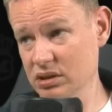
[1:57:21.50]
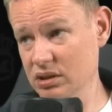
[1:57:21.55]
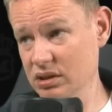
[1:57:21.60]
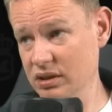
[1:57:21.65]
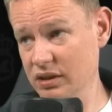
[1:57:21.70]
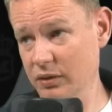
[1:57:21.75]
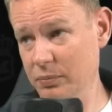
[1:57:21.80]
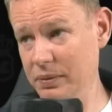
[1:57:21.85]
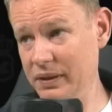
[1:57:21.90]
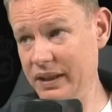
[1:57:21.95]

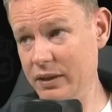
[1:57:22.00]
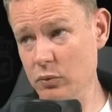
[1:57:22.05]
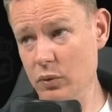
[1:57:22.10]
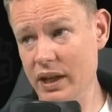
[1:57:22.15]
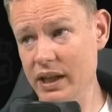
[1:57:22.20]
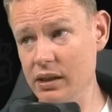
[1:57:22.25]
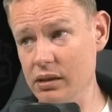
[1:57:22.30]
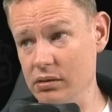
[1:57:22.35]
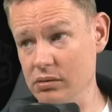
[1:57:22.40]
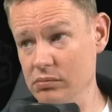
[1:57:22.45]
He's playing
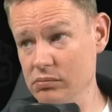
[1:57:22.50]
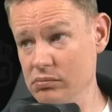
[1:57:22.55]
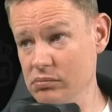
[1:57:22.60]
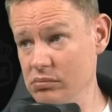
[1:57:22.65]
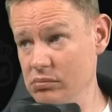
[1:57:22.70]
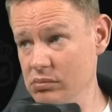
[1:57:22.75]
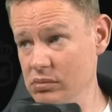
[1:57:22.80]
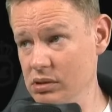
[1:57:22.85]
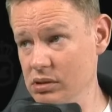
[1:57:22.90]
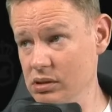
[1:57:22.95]
well.
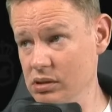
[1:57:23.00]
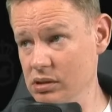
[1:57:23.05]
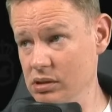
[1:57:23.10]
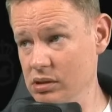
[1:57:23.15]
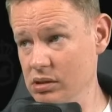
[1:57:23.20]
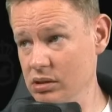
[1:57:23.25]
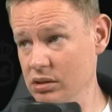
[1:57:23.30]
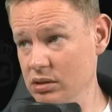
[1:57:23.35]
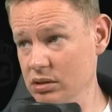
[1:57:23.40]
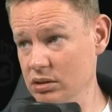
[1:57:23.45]

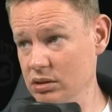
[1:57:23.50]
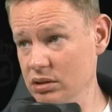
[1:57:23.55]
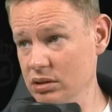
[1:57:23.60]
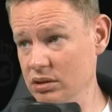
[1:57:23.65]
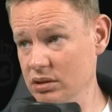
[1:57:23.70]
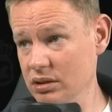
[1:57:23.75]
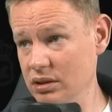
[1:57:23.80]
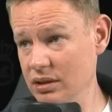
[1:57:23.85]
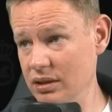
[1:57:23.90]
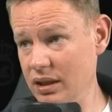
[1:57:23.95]

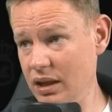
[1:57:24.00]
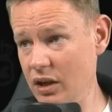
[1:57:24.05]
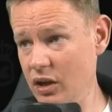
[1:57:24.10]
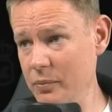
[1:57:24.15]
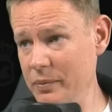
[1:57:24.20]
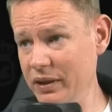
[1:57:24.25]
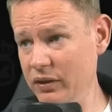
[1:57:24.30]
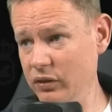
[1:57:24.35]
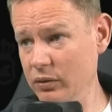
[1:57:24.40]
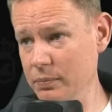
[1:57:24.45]
How
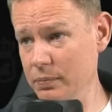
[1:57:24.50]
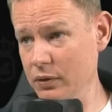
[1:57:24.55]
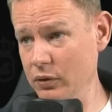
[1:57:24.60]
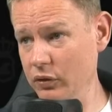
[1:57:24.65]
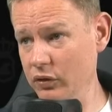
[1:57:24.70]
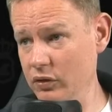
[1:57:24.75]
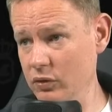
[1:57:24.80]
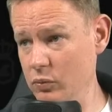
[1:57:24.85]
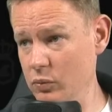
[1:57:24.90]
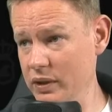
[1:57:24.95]
am I
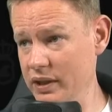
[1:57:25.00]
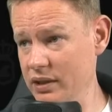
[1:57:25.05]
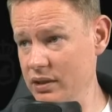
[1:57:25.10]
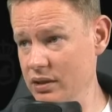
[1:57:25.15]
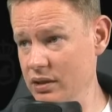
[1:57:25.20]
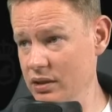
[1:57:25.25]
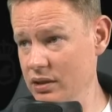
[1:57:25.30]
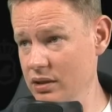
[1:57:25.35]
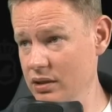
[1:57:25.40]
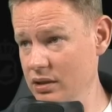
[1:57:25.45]
supposed to
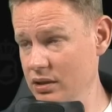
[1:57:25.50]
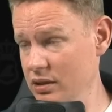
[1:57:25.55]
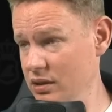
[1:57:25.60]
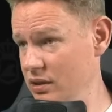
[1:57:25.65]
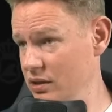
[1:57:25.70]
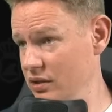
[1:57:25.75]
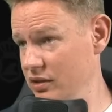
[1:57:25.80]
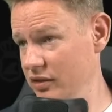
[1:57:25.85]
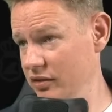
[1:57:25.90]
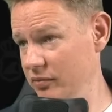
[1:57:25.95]
win
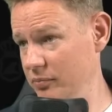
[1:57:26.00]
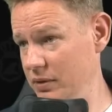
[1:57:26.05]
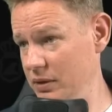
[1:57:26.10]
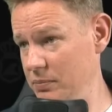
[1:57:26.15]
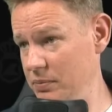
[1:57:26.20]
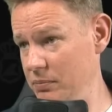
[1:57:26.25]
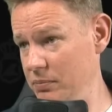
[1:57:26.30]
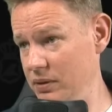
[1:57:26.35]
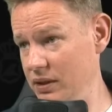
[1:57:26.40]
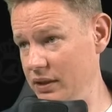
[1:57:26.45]
if
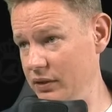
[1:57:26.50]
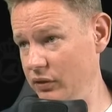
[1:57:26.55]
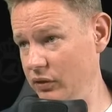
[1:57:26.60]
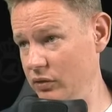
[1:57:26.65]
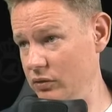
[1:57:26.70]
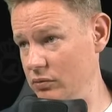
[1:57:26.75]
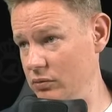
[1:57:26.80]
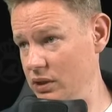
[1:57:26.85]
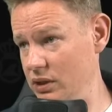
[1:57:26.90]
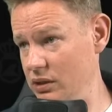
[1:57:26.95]
people play
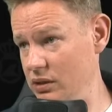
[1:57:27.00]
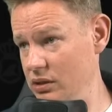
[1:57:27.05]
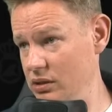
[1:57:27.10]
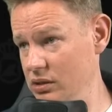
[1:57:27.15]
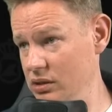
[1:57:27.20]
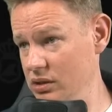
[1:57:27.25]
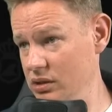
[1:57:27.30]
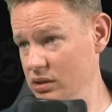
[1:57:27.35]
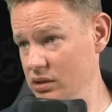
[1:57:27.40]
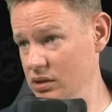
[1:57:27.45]
so well?
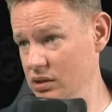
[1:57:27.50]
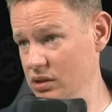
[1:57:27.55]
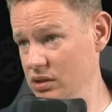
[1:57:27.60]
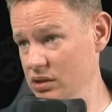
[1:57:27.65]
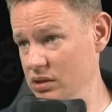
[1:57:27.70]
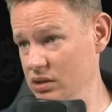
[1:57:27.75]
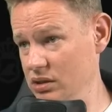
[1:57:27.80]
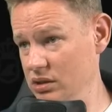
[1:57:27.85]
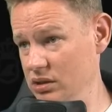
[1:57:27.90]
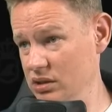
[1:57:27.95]

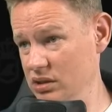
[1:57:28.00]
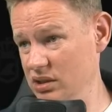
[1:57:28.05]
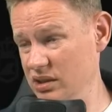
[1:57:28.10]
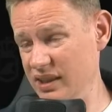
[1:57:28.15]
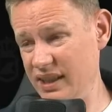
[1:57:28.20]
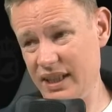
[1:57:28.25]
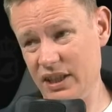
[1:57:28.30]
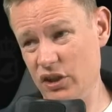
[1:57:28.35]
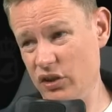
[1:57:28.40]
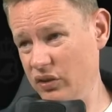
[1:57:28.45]

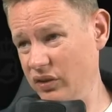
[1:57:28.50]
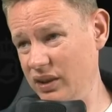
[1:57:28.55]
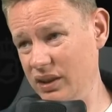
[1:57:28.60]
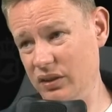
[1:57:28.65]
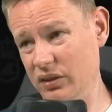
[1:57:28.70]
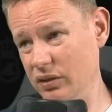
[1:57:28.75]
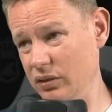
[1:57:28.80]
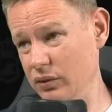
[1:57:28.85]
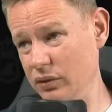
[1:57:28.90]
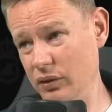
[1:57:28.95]

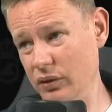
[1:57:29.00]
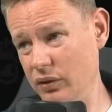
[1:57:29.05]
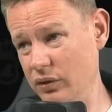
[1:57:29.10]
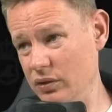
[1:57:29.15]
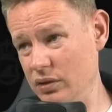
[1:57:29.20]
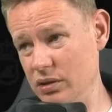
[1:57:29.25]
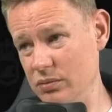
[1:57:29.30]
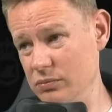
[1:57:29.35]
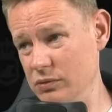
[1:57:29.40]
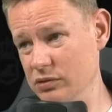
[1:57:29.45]
h6 also a
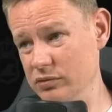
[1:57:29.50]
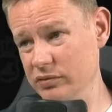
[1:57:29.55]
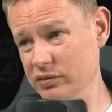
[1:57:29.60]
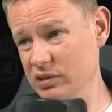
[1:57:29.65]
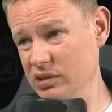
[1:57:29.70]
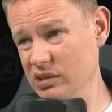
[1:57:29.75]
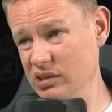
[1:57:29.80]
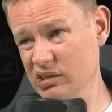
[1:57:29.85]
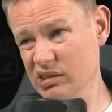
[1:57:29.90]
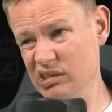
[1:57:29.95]
strong move.
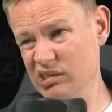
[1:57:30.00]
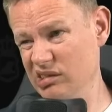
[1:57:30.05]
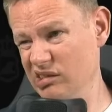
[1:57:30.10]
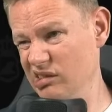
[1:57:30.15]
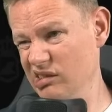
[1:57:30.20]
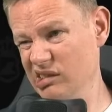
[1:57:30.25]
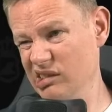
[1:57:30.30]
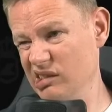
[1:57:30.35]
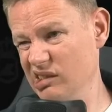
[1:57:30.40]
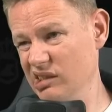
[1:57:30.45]

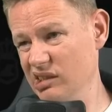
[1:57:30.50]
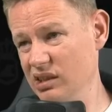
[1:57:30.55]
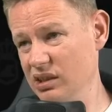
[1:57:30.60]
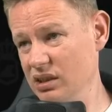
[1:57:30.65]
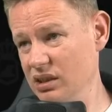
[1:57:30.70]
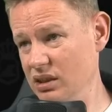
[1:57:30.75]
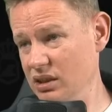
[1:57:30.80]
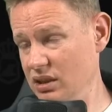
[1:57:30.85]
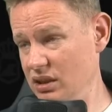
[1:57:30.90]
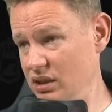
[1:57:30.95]

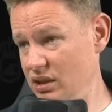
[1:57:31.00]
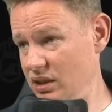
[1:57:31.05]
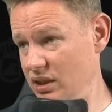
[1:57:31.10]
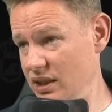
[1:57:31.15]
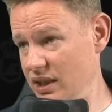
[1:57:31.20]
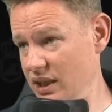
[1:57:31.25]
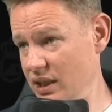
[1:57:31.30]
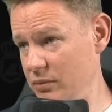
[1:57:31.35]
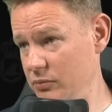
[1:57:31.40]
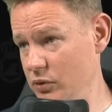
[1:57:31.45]

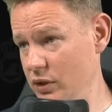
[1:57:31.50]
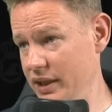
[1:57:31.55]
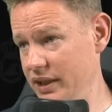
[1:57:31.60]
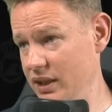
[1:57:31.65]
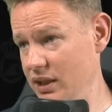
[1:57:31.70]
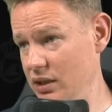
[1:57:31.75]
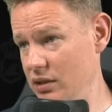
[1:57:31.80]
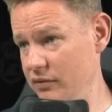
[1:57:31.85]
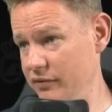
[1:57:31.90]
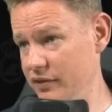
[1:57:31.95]
Yeah, I'm
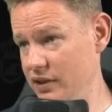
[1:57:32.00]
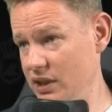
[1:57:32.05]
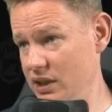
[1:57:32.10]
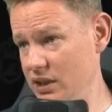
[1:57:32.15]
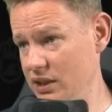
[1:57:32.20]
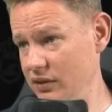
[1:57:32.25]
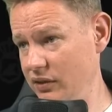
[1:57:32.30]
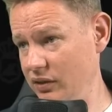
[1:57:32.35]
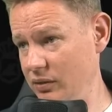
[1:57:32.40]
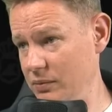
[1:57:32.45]
running out of
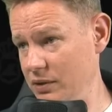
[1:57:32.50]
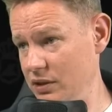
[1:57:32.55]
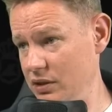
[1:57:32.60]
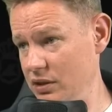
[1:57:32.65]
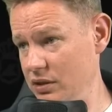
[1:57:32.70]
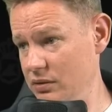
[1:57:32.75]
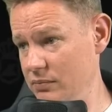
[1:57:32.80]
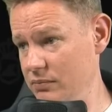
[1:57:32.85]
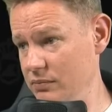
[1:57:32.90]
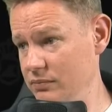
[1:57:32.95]
targets a bit here.